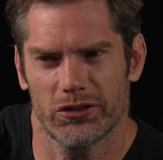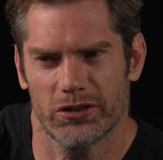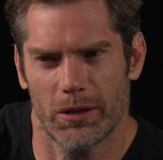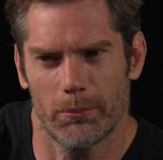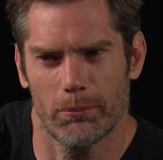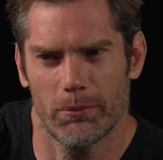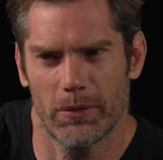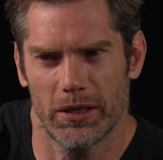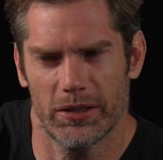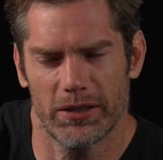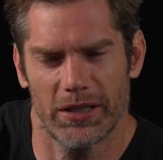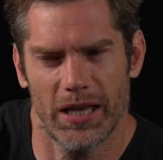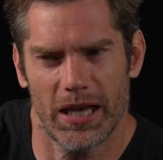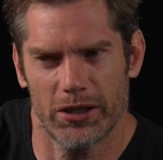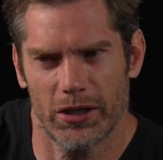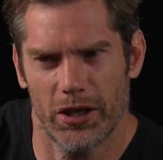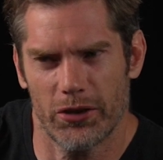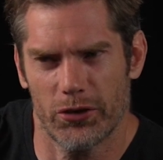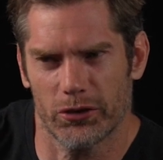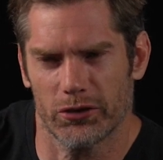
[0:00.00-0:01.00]
some and not
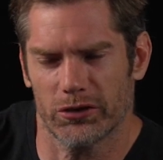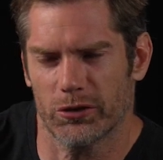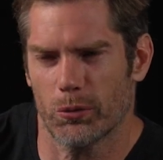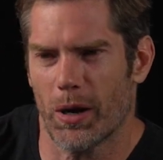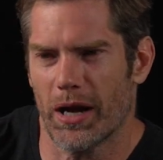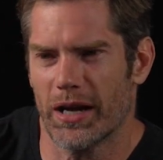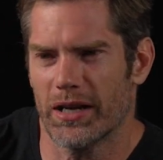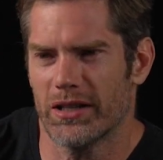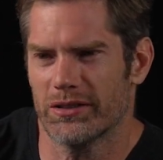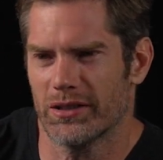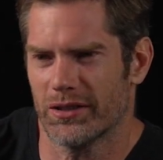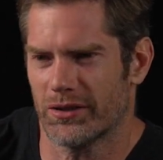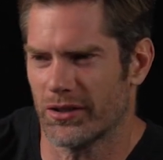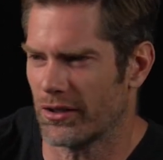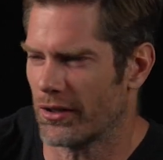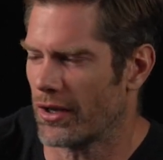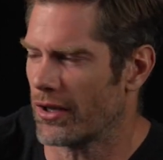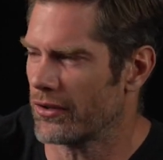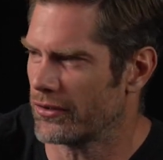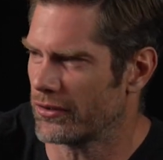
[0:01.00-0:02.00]
others? Why is
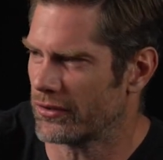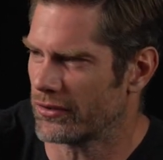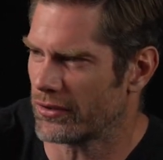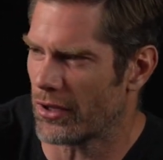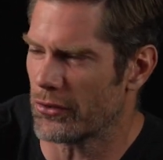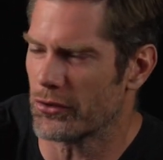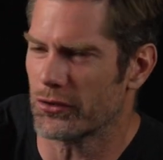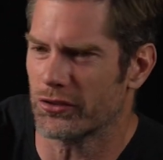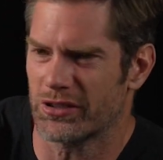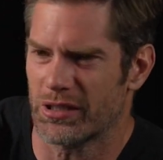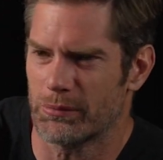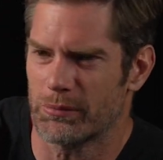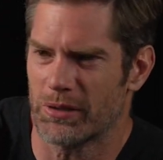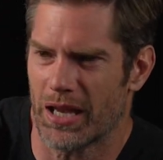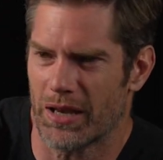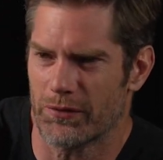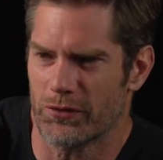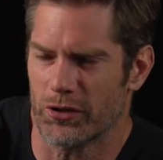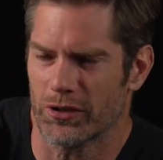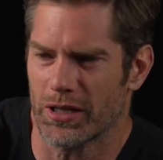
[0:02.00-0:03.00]
it that others seem to
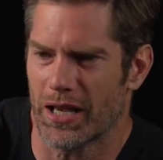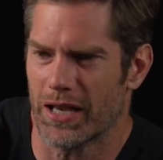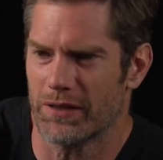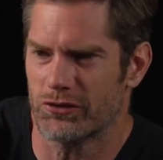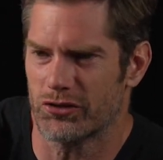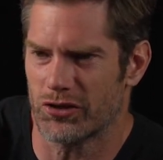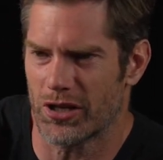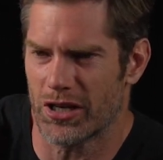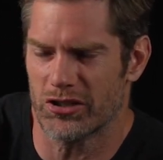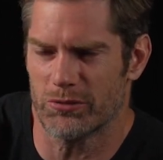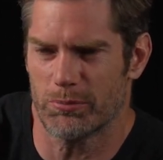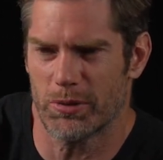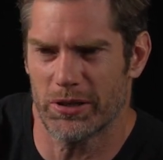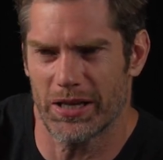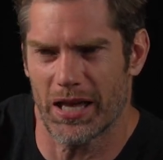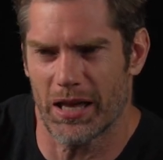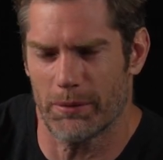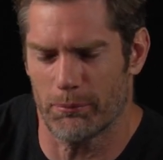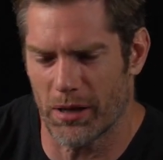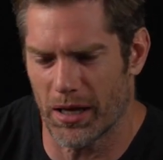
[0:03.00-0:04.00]
have their lives changed but
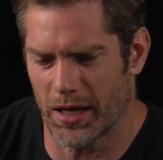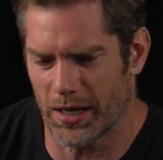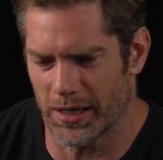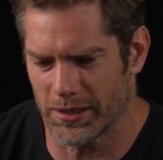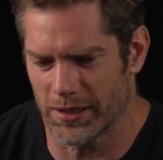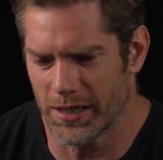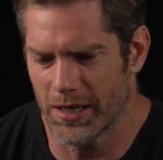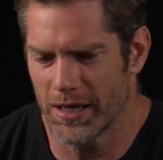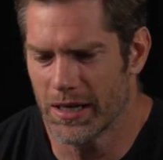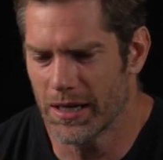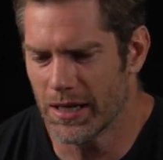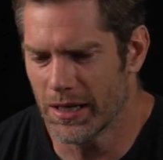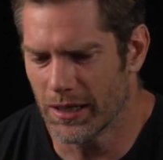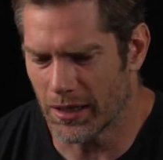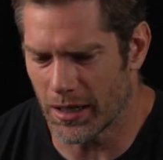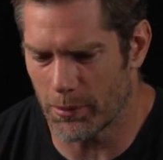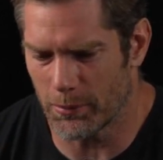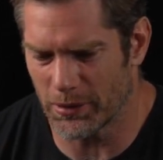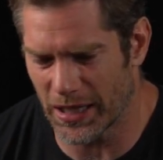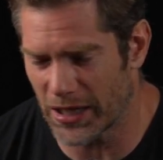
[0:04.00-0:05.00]
not mine?
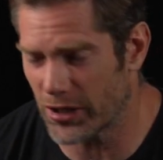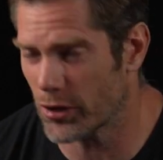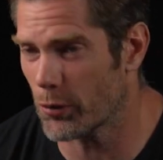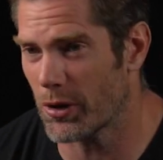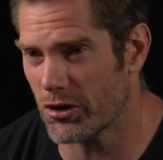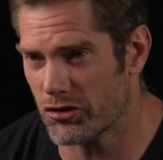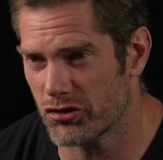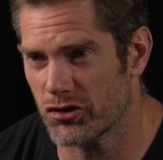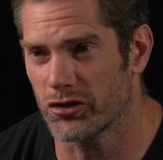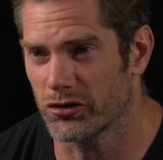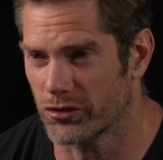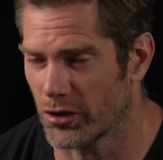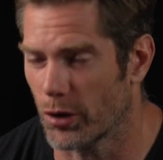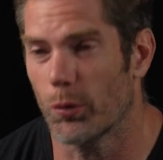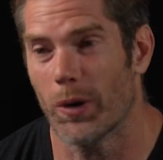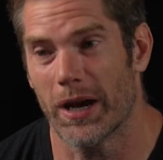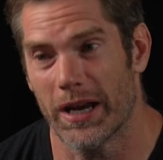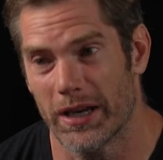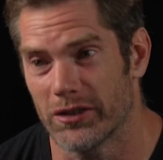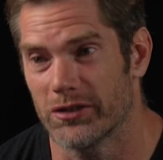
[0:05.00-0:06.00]
A lot of questions are
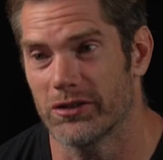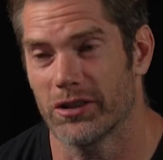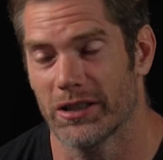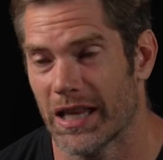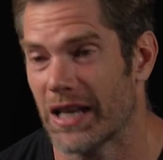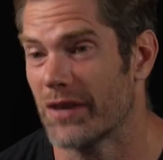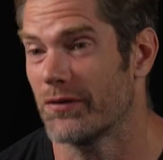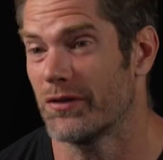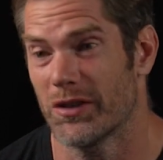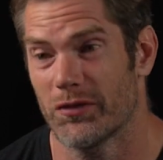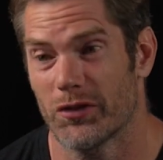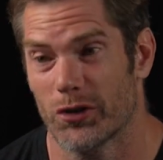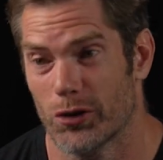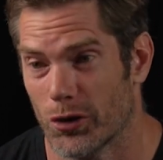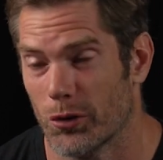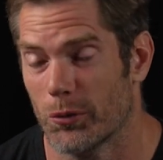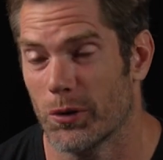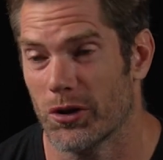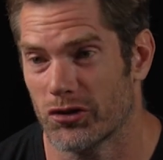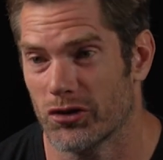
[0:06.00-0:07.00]
raised. A lot of
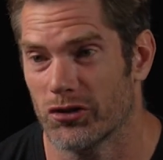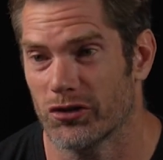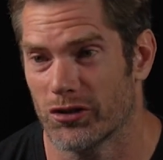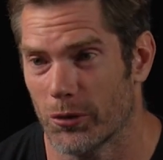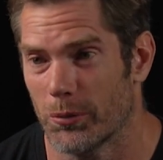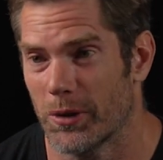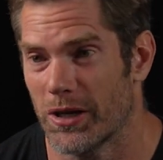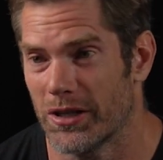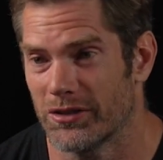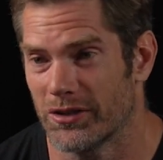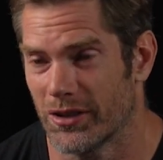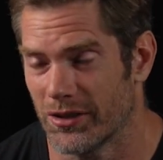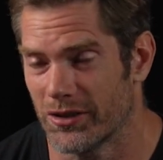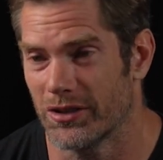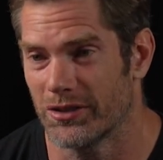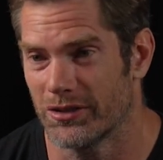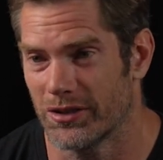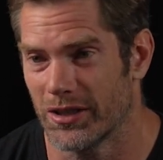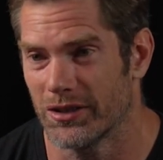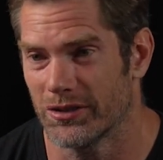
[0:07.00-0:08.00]
difficult questions are raised in
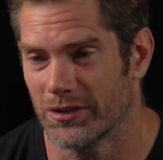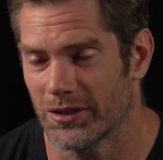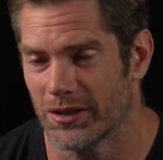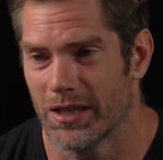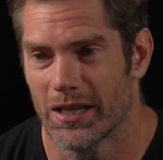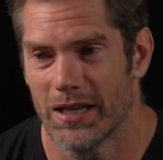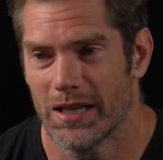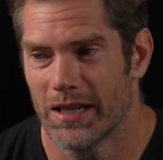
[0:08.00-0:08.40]
this season.